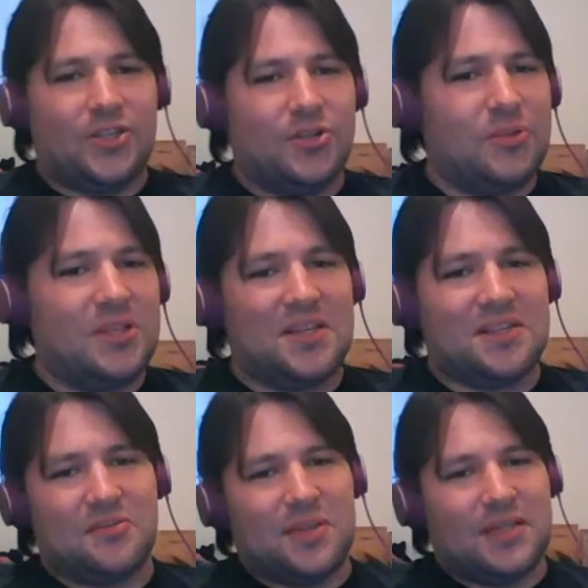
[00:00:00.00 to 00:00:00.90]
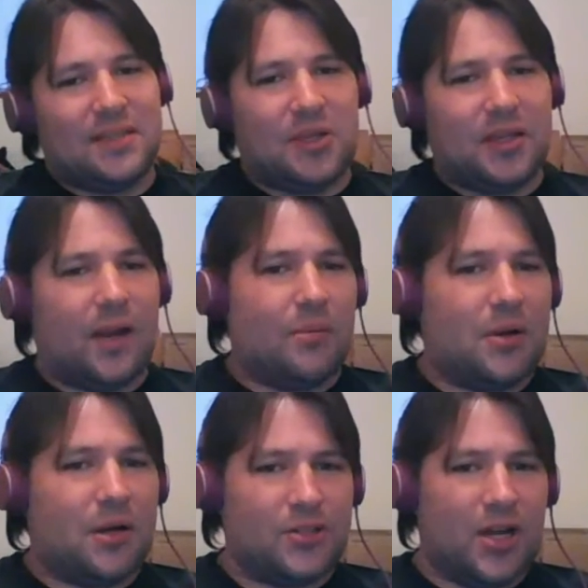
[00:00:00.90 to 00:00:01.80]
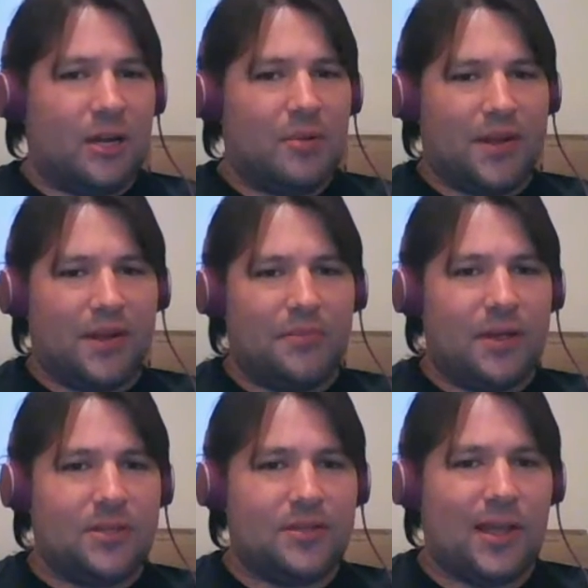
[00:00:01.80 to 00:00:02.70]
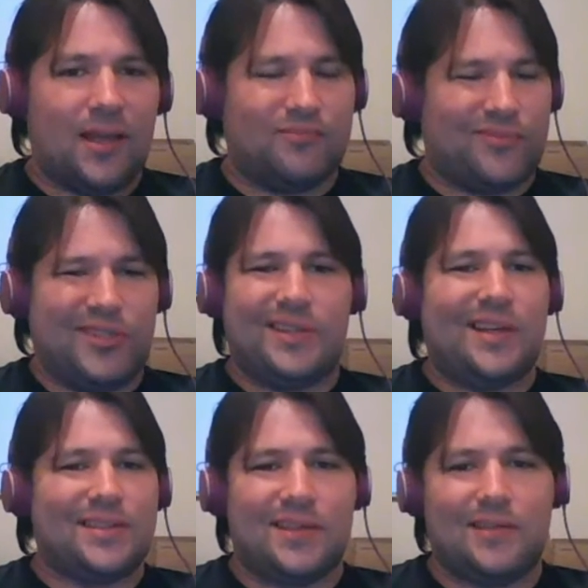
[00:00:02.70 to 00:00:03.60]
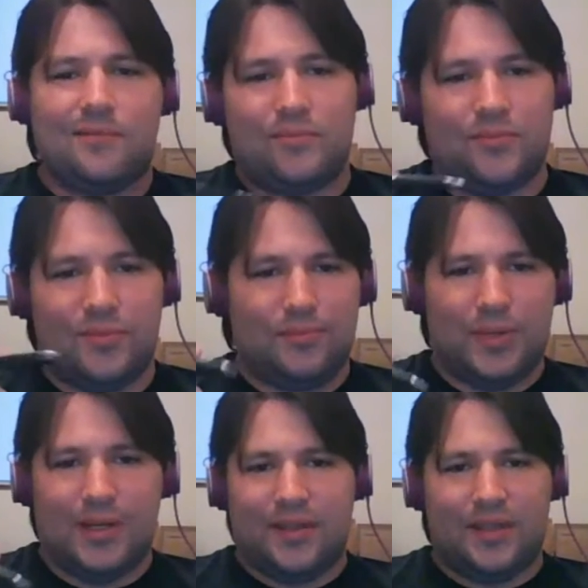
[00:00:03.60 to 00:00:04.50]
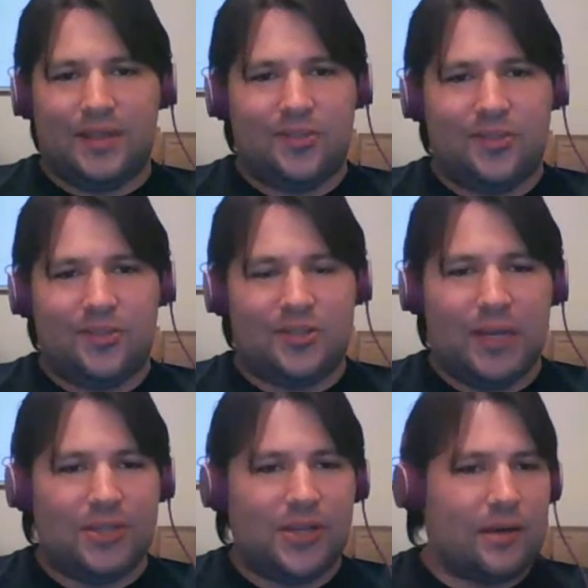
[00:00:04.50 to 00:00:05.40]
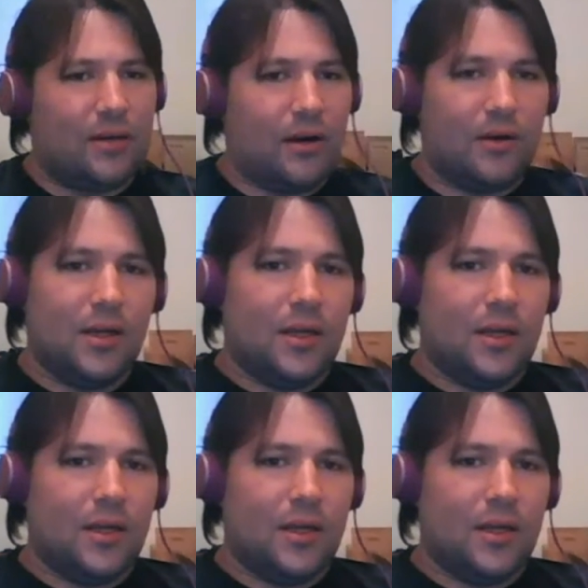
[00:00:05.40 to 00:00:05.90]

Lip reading: she really doesn't really seem to care about her job all that much. Like, she does it, but it's just a paycheck to her.